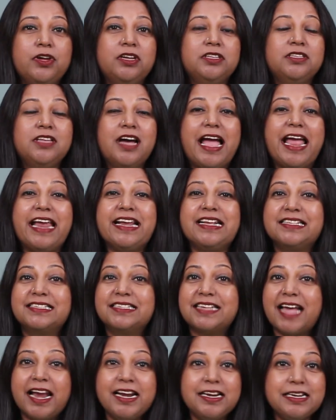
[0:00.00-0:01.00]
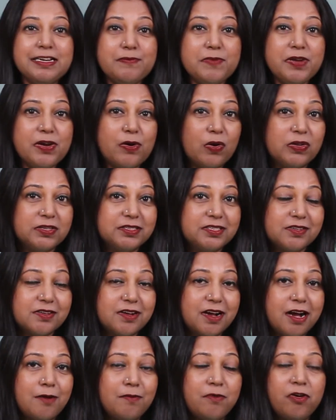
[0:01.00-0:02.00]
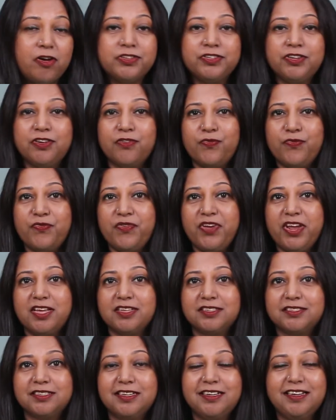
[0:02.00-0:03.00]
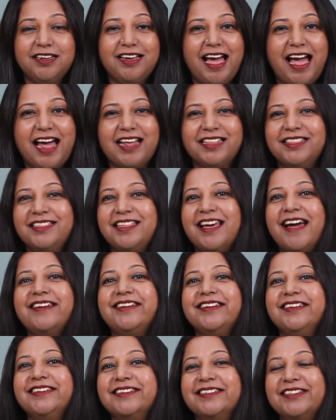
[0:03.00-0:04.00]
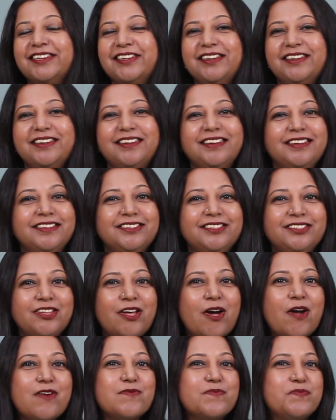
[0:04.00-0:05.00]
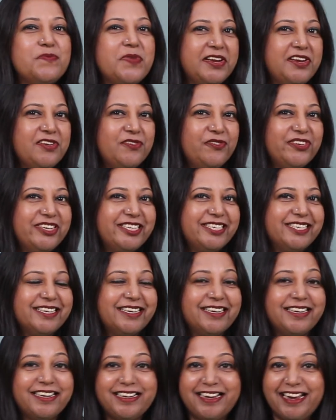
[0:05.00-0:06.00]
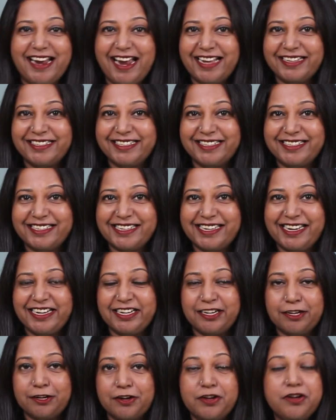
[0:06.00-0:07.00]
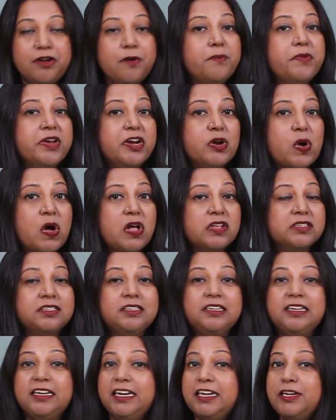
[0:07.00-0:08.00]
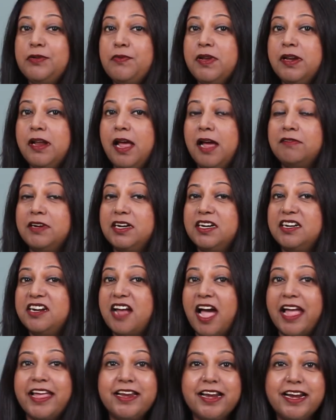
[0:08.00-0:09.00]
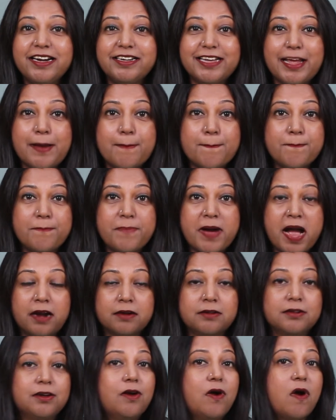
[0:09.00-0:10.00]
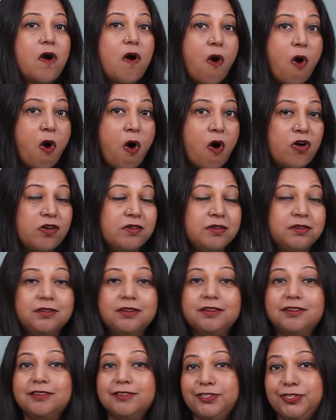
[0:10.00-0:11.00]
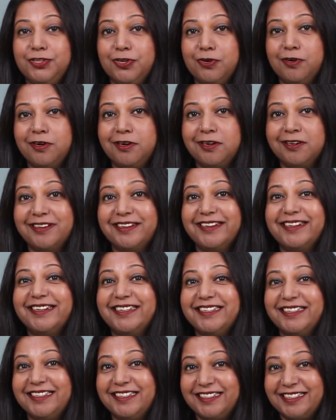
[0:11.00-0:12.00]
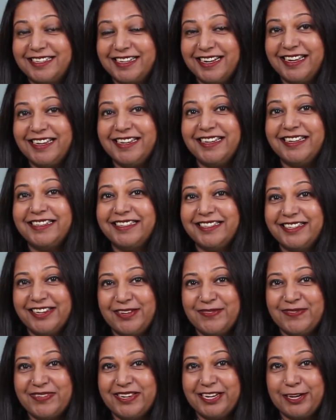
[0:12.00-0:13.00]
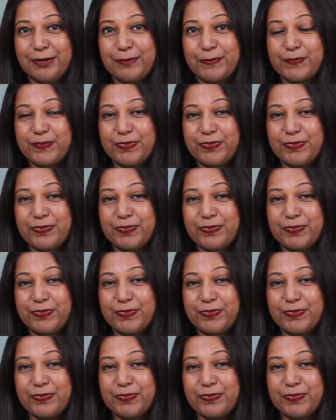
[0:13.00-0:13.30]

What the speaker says: The anxiety may also come on your face, and that is not beneficial as a trainer, because it will have a direct impact on your training delivery.